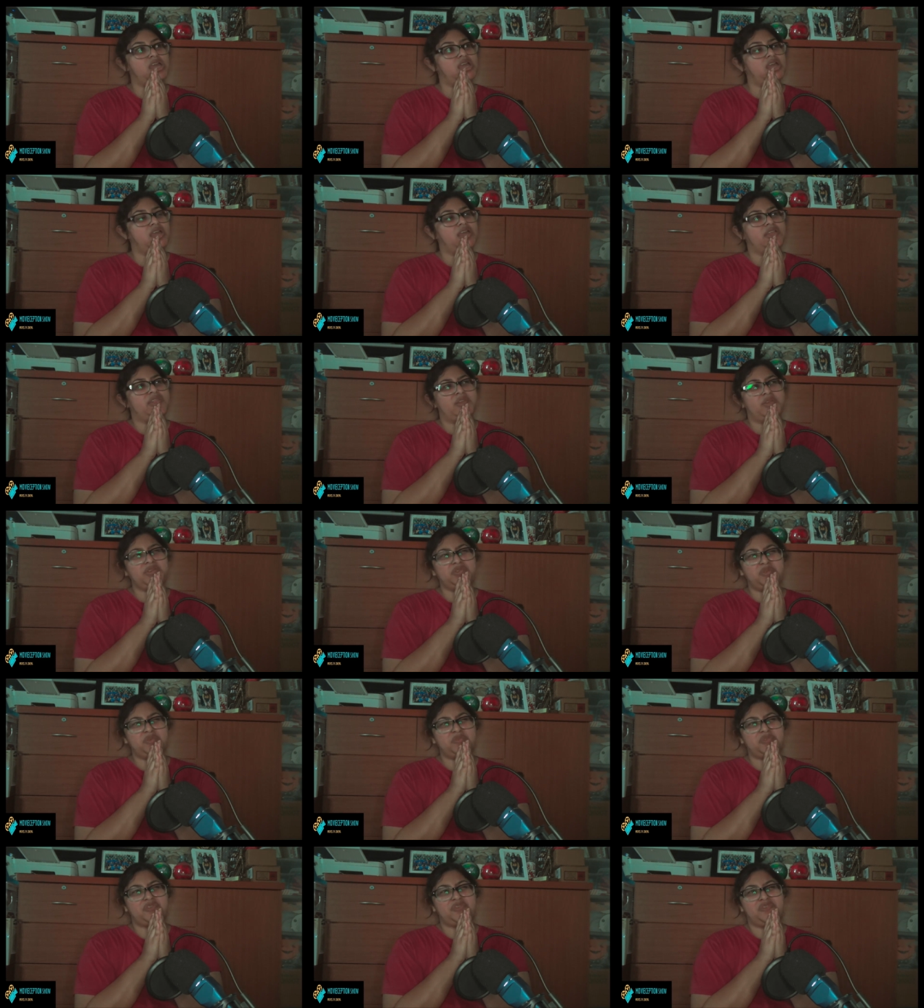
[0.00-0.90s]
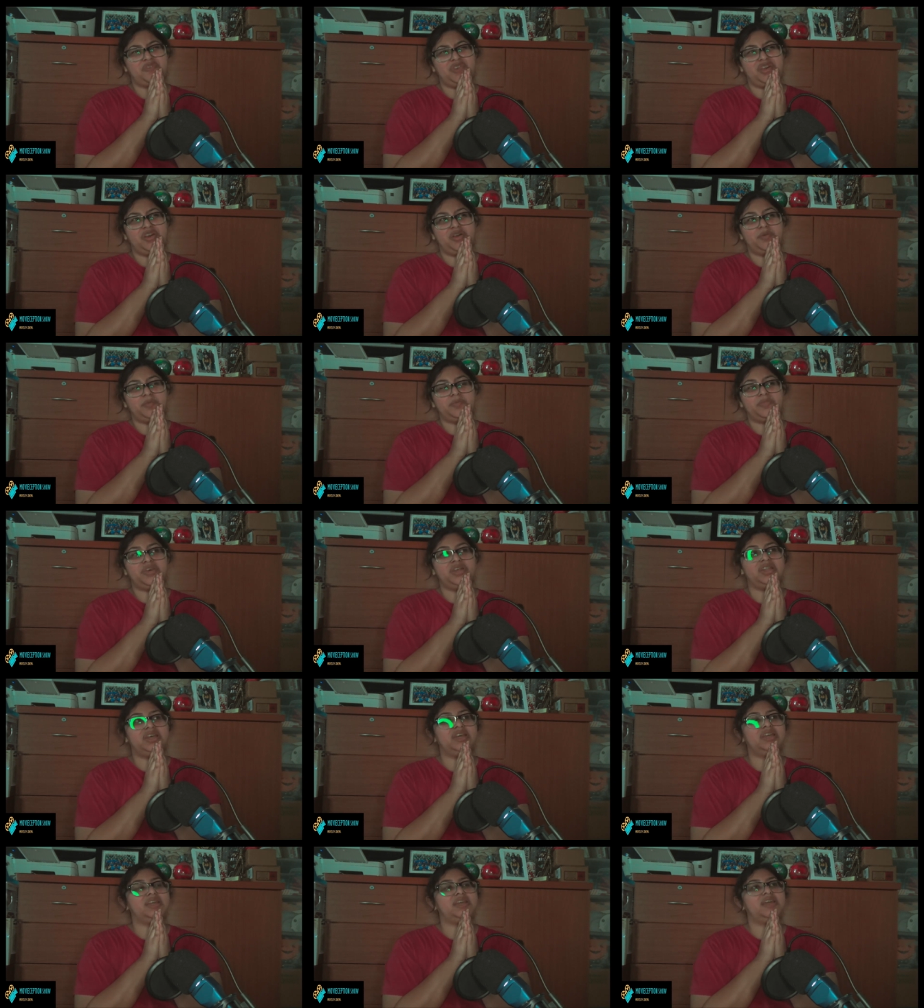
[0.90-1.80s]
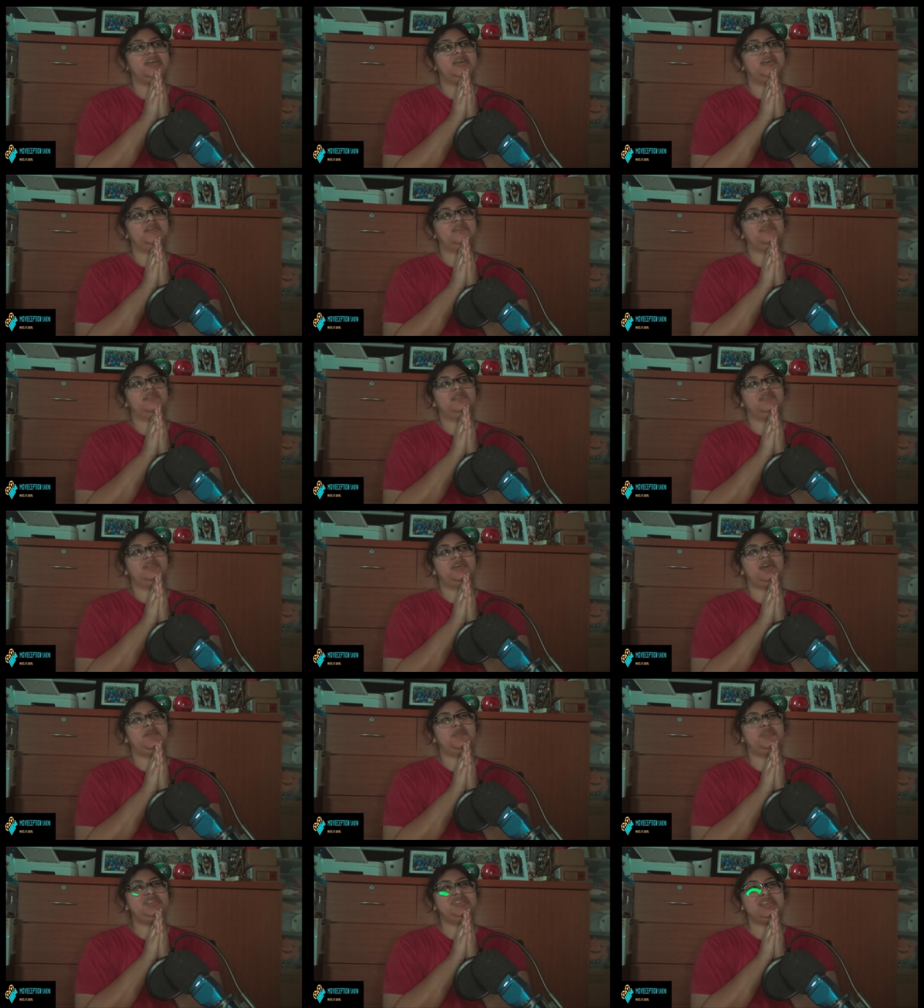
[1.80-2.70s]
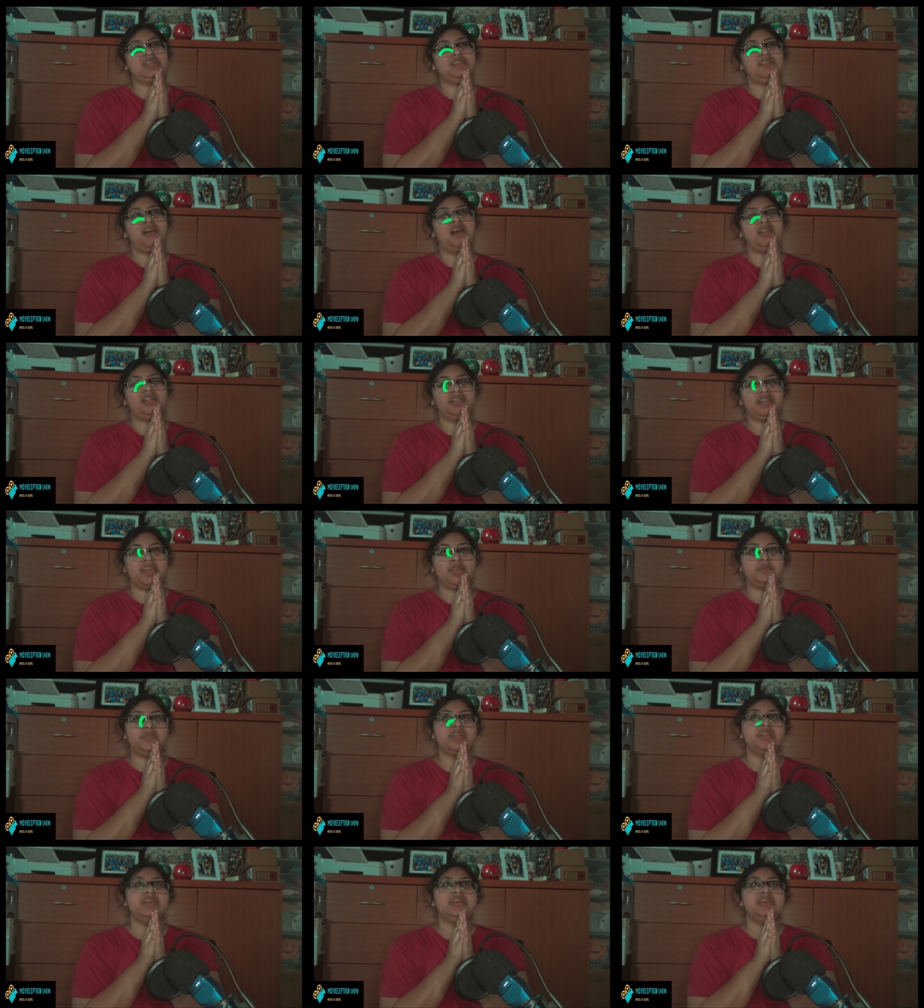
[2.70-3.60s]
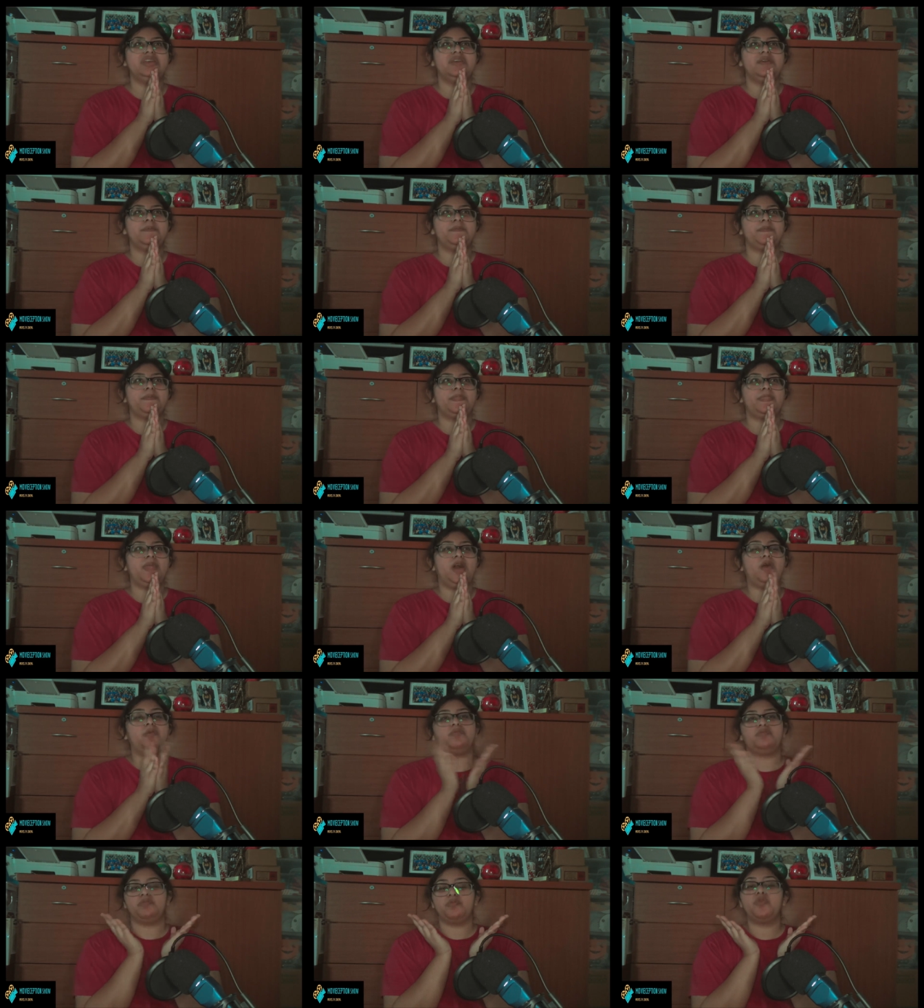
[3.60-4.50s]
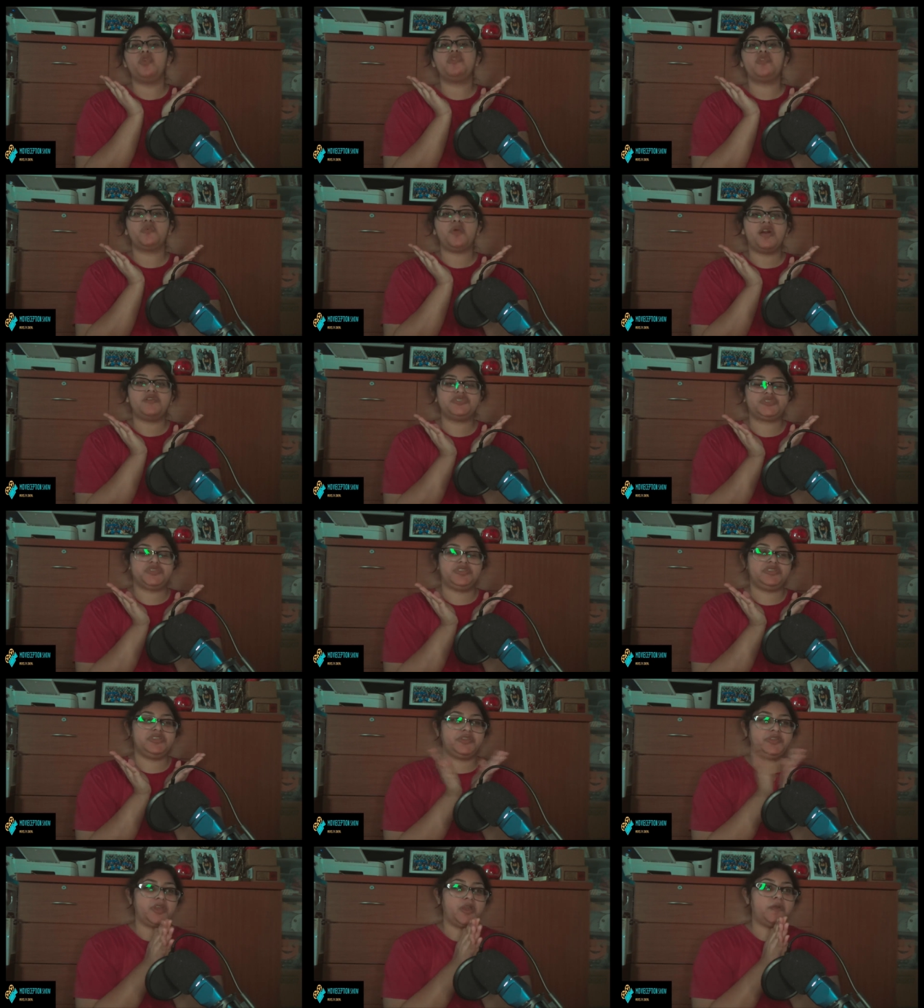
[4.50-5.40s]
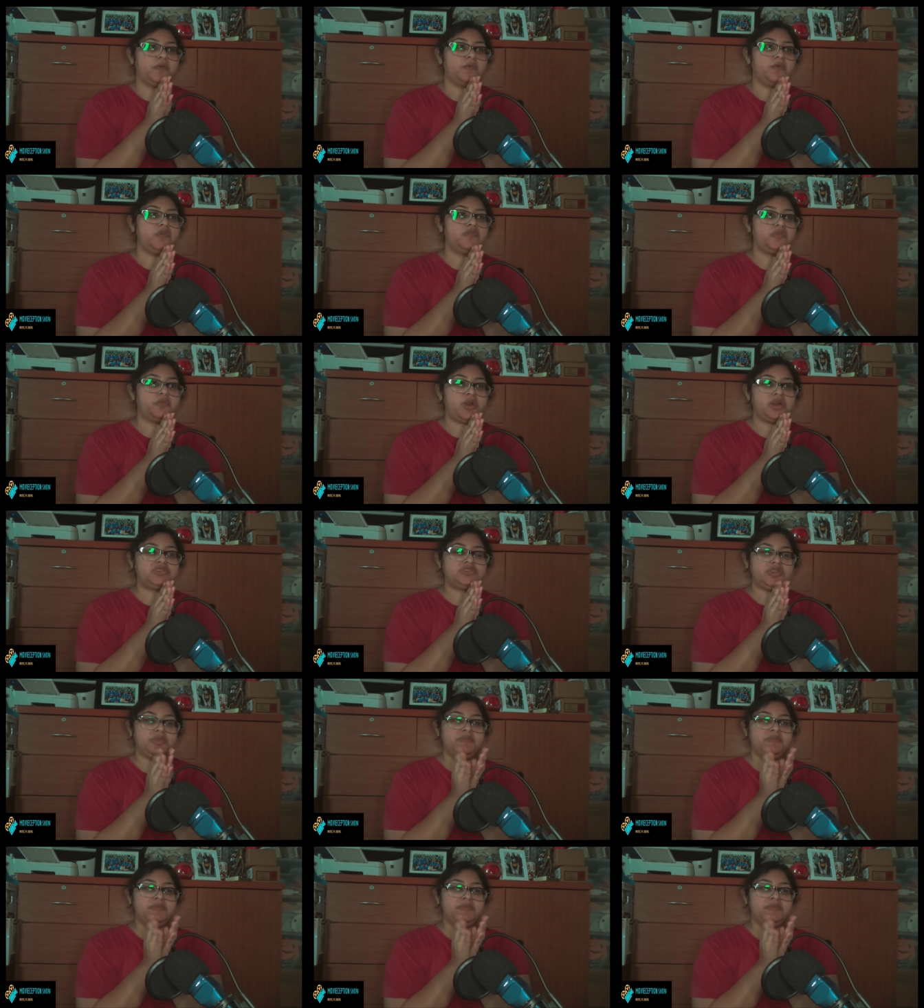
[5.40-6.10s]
there's one more film, but I want to say La La Land, but oh, Wolf of Wall Street, there you go, Wolf of Wall Street.